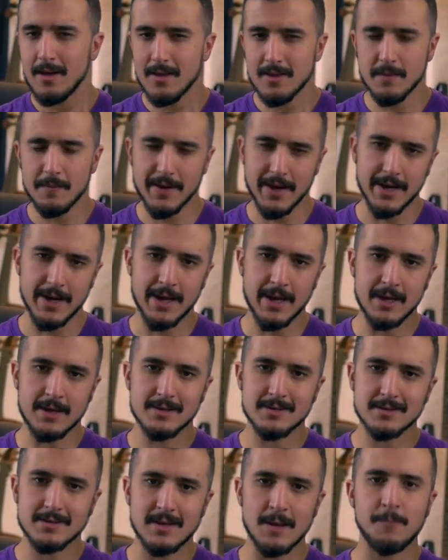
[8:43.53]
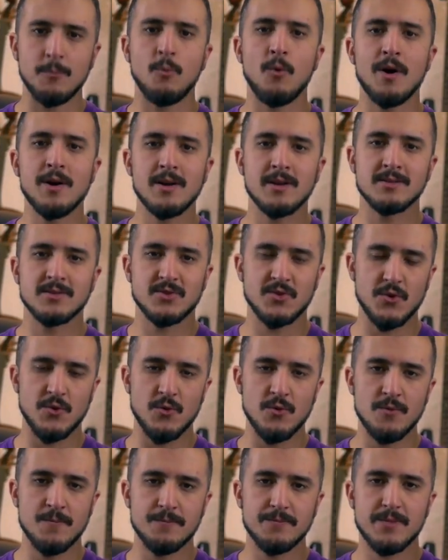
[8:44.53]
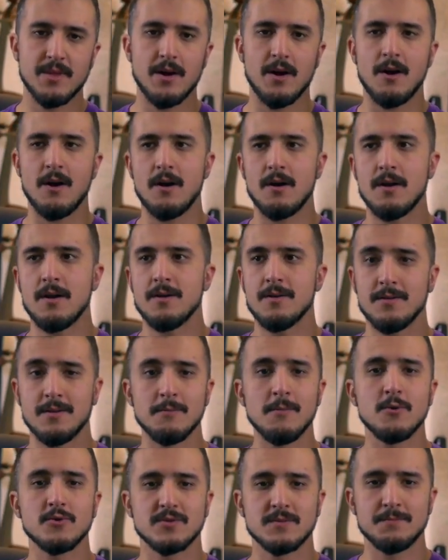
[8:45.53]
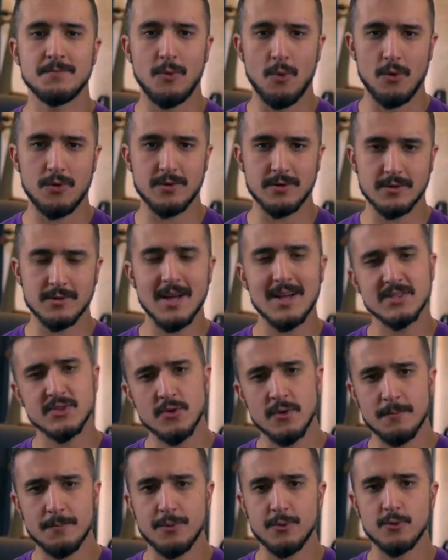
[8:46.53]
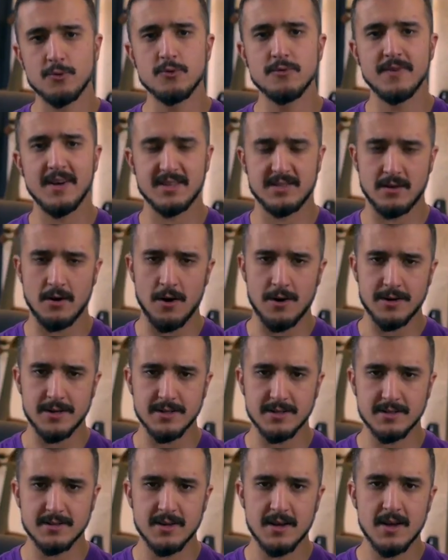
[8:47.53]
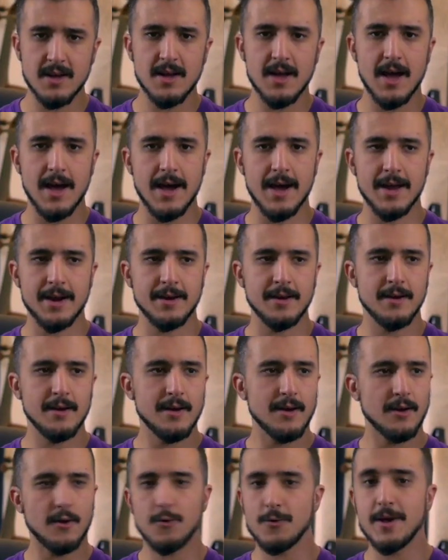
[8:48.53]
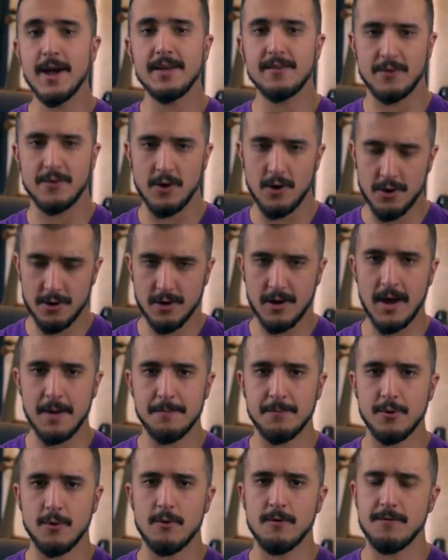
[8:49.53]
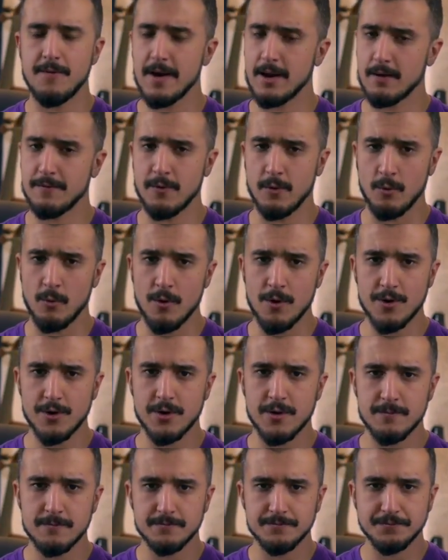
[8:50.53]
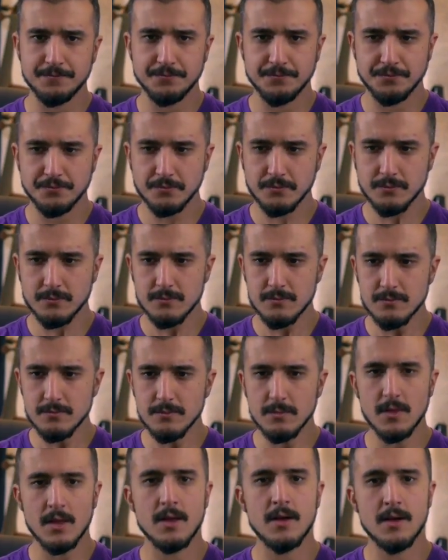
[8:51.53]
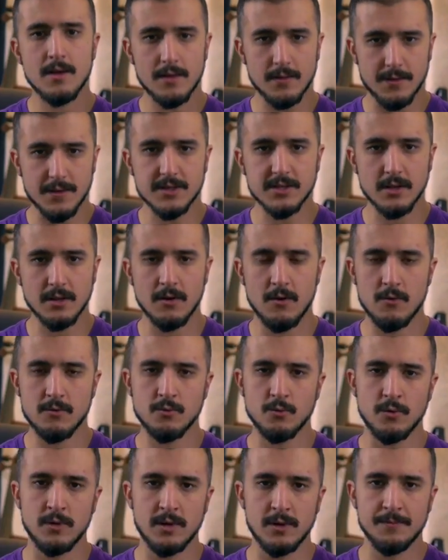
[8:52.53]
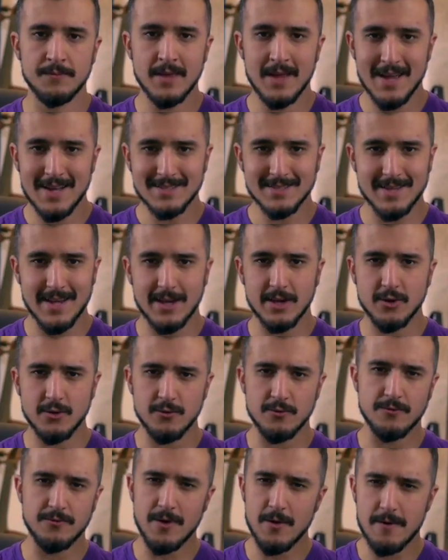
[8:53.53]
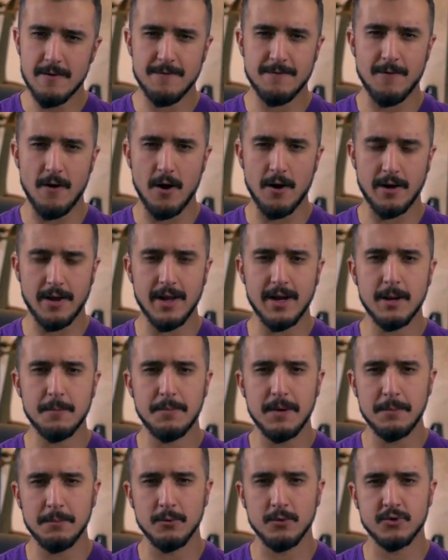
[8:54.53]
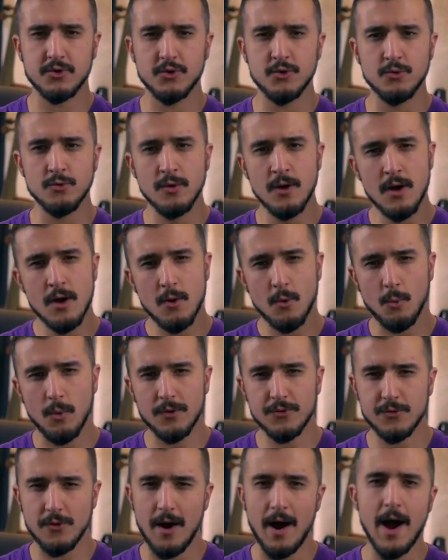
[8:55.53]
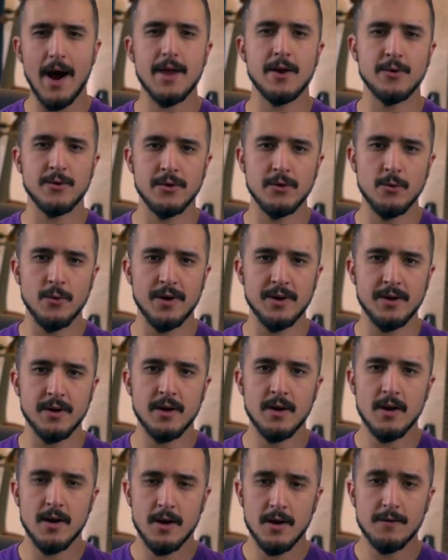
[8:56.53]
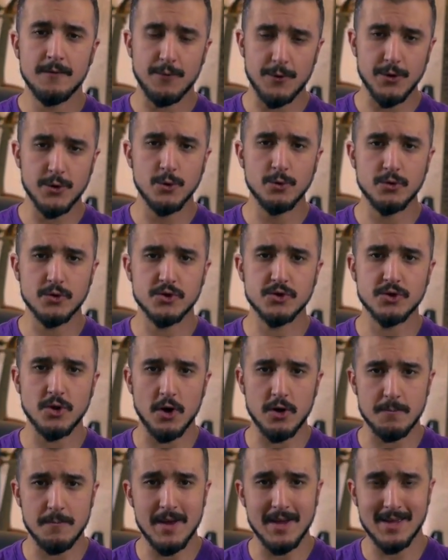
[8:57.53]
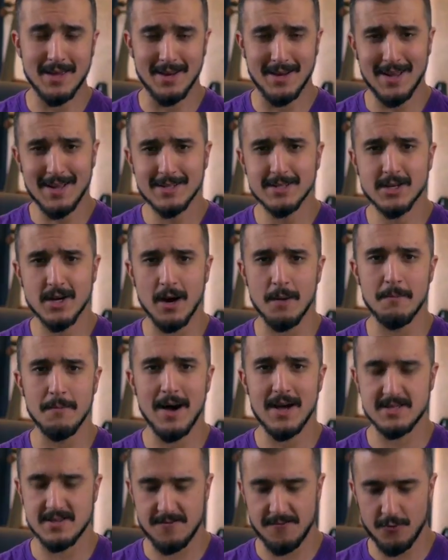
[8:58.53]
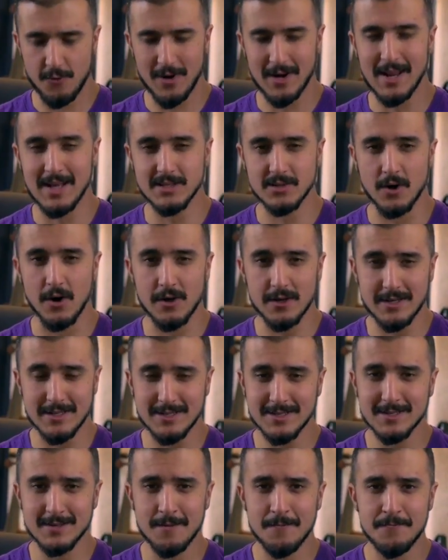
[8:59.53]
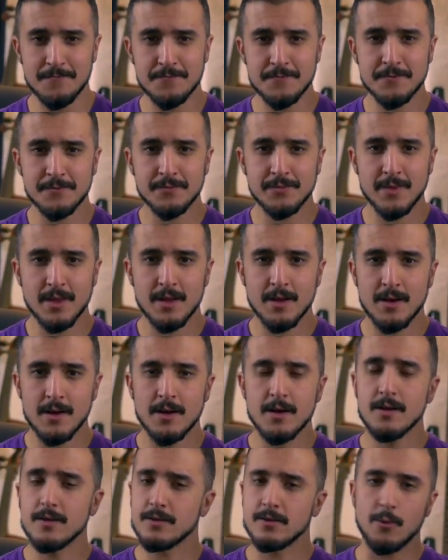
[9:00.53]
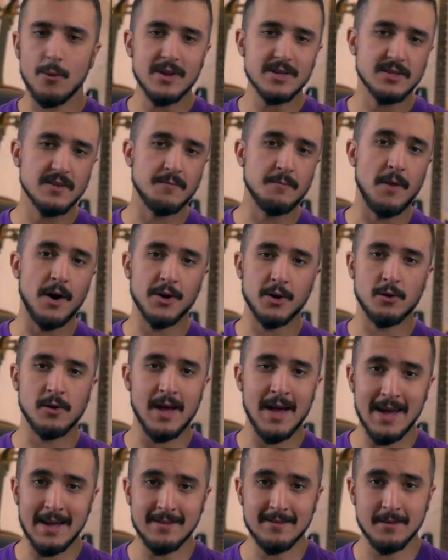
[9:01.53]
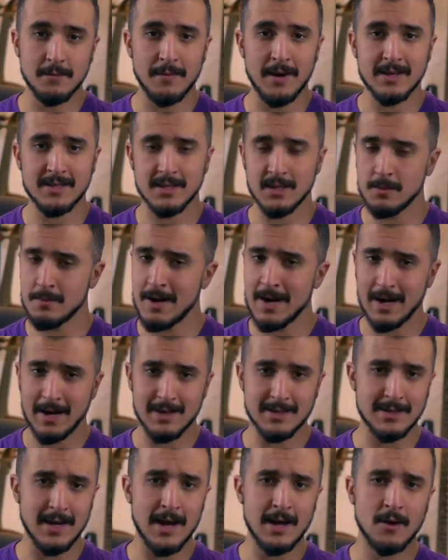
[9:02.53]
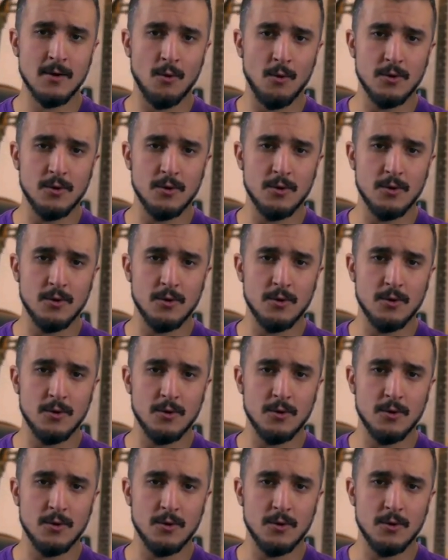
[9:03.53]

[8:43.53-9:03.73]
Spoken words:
In the beginning, step 1 and 2 are the most important as you improve as an artist and create an online profile of your work. This alone will take you very far, getting people to want to hire you and for you to start making an income as a freelance artist. The rest of Module 8 in my cinematic design